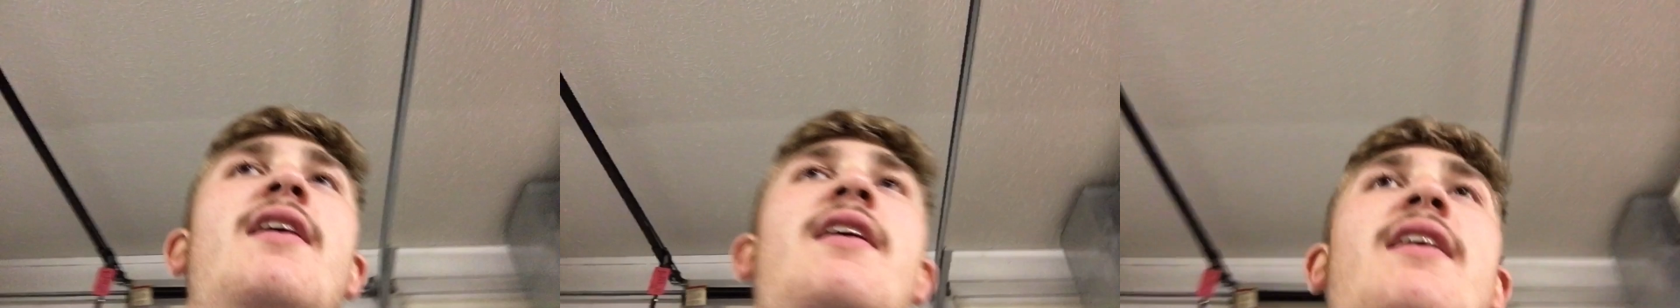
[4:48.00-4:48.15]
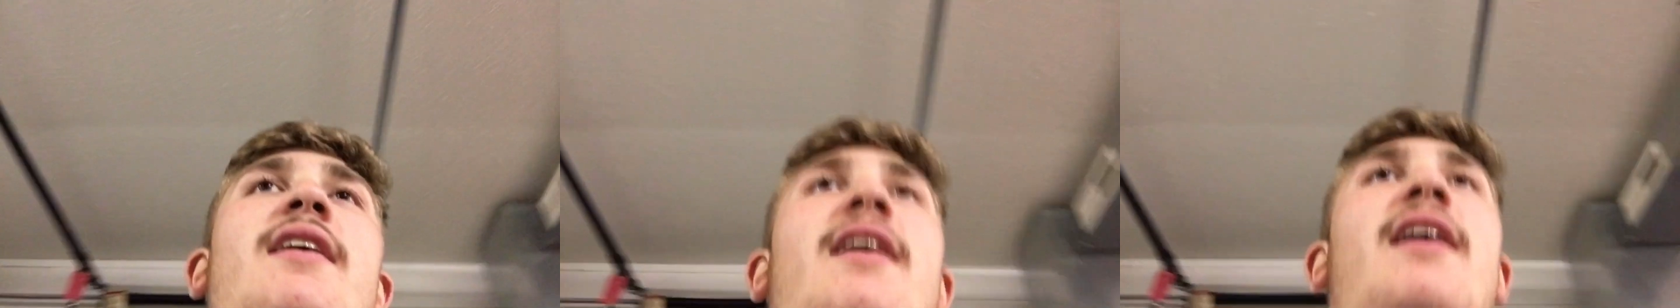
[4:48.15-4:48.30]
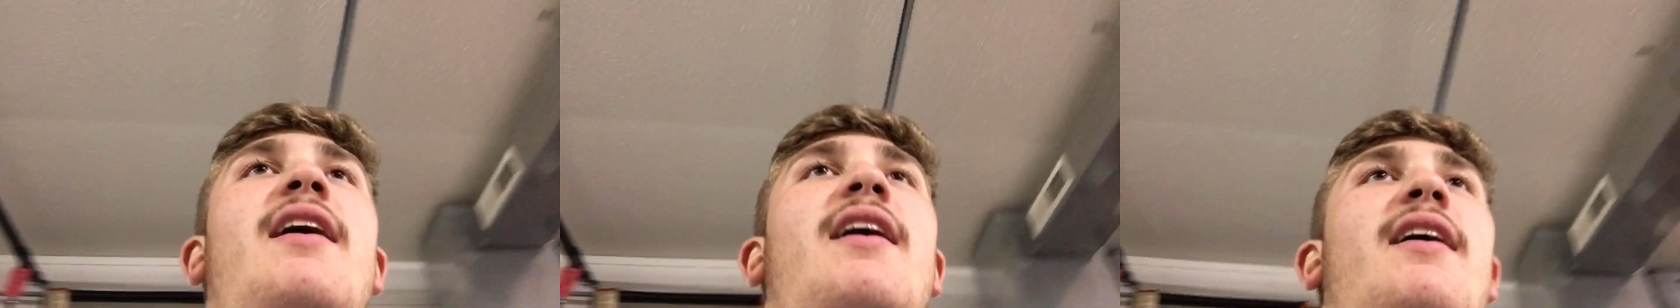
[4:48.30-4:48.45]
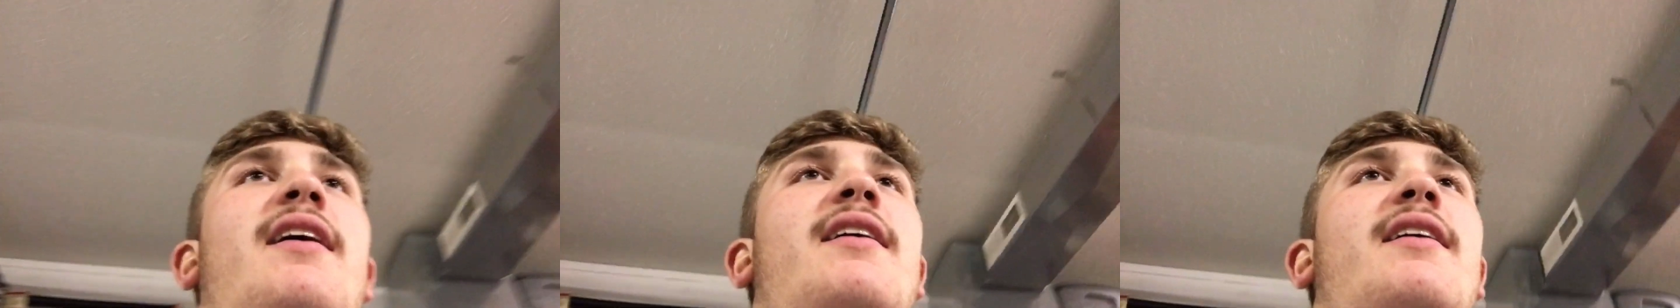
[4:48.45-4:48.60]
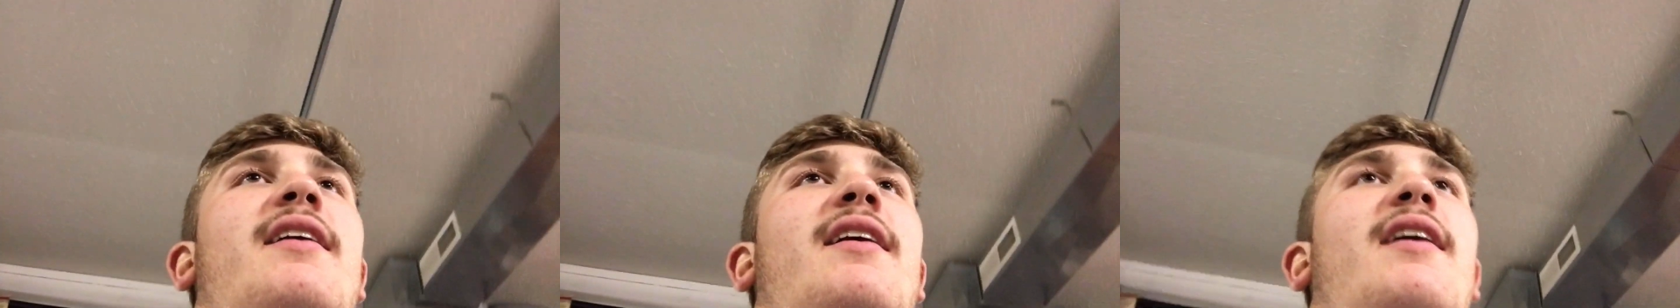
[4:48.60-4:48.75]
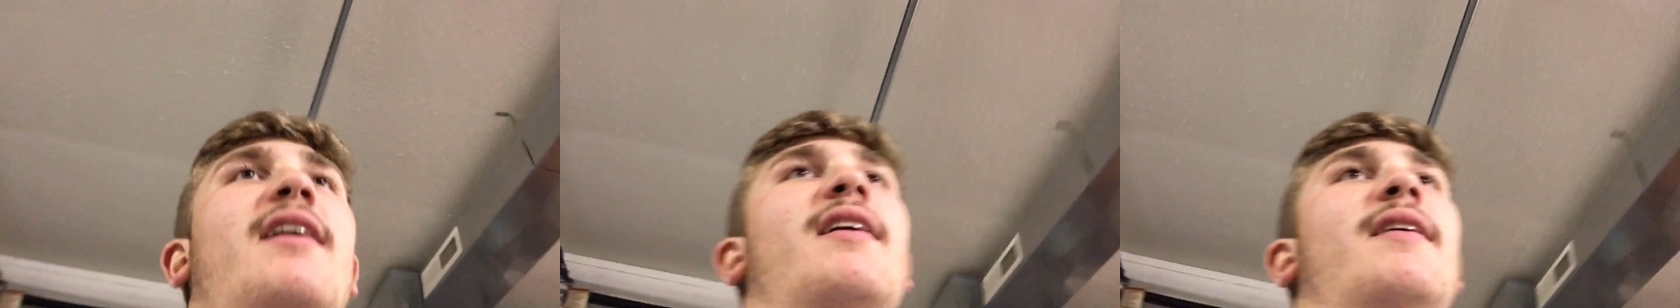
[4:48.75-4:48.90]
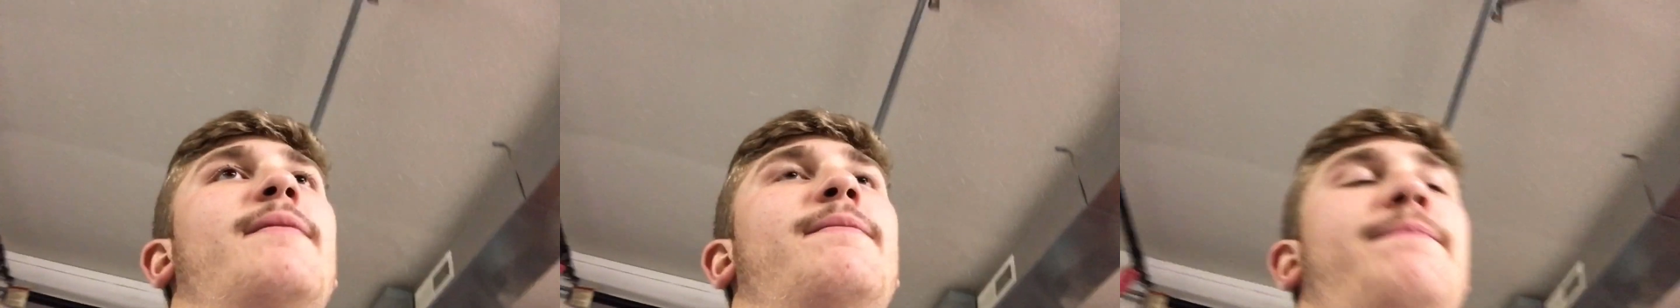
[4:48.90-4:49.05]
And
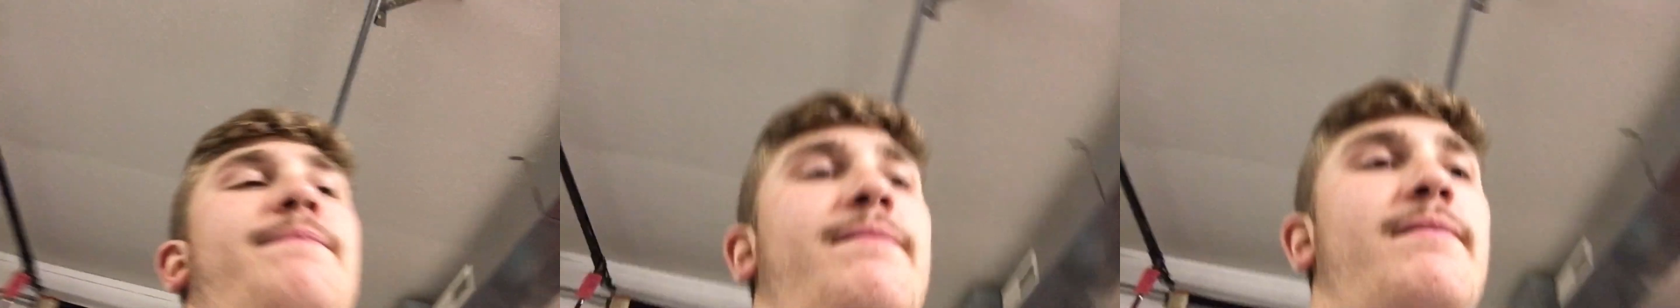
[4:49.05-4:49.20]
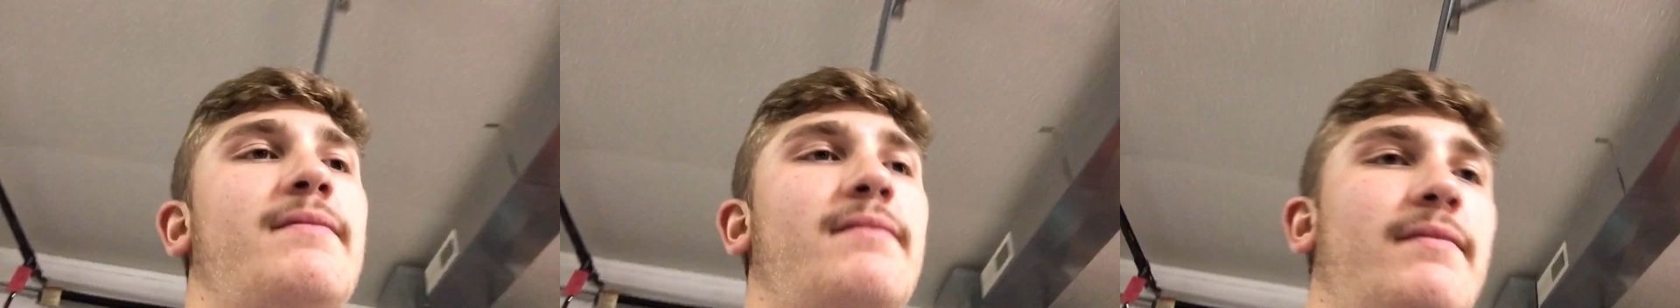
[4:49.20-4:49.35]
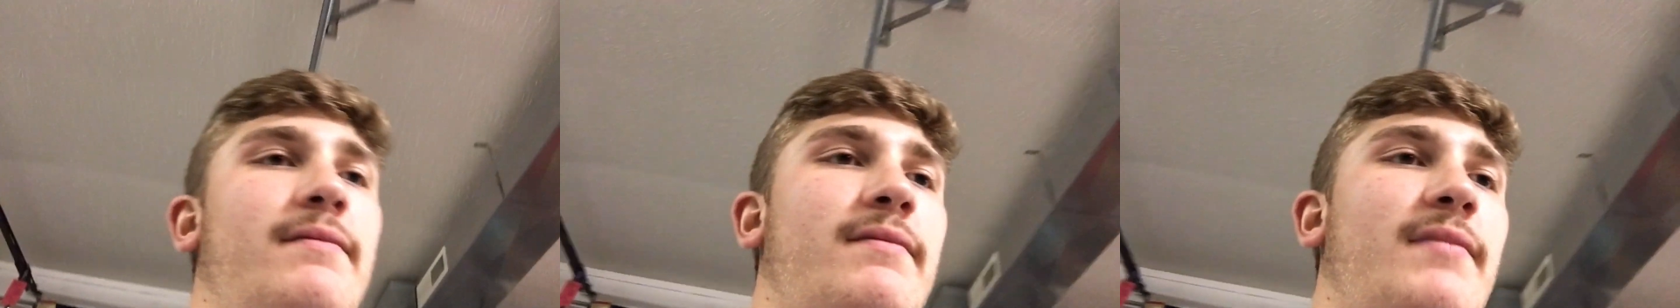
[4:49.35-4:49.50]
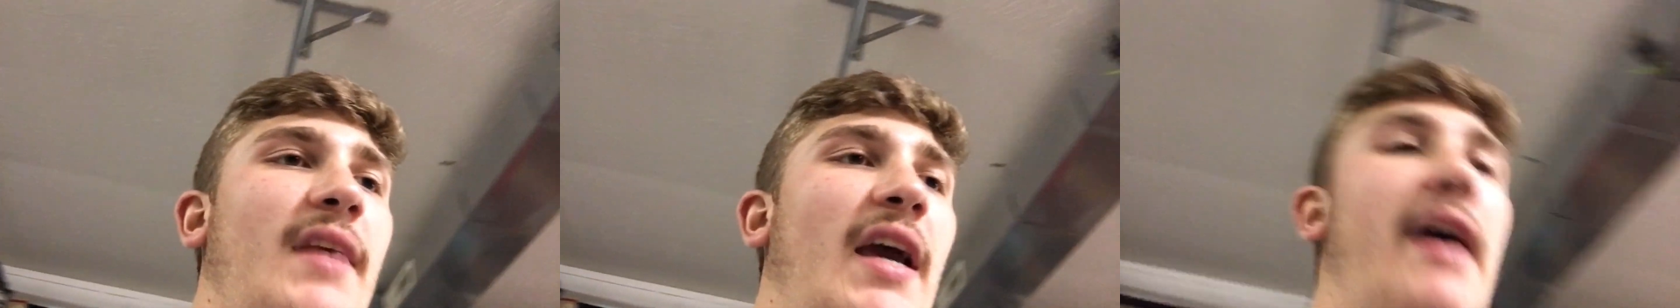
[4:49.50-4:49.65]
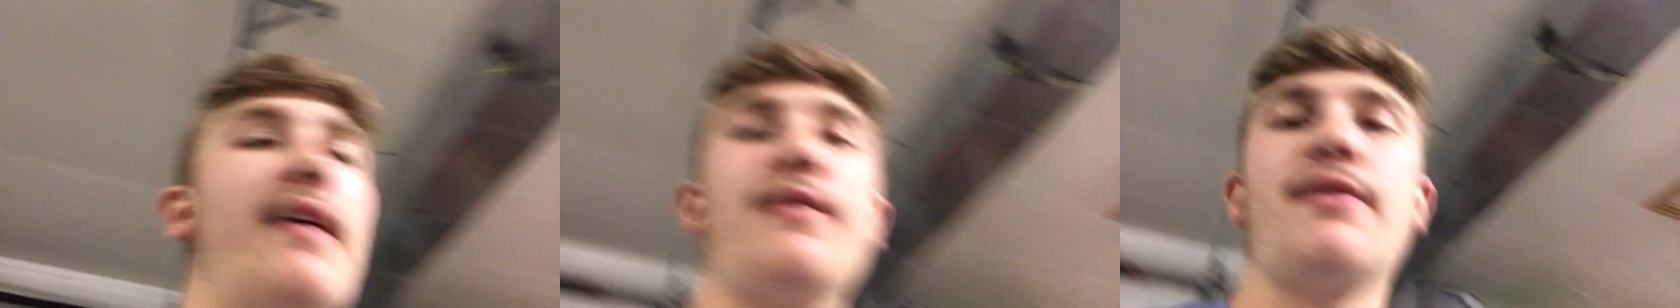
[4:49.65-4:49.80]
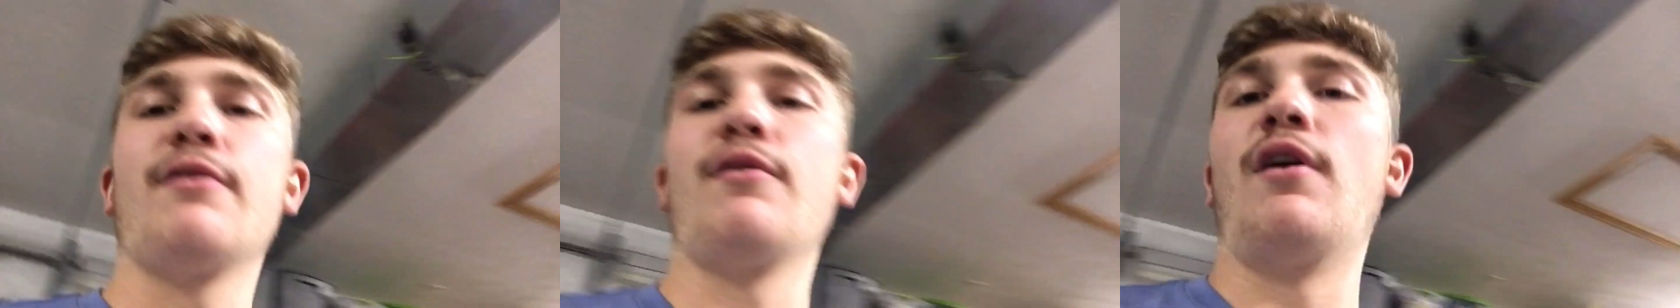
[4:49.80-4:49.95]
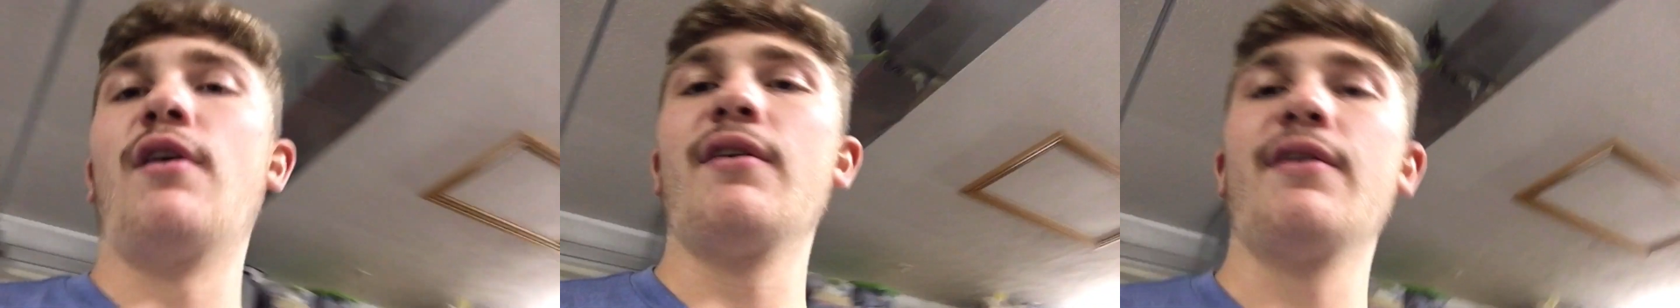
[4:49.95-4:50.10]
I had to
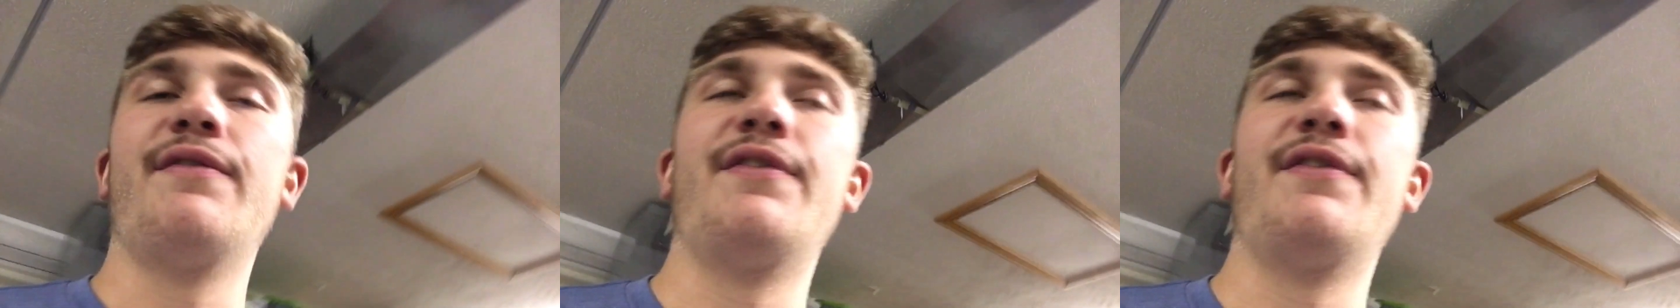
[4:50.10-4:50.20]
throw all the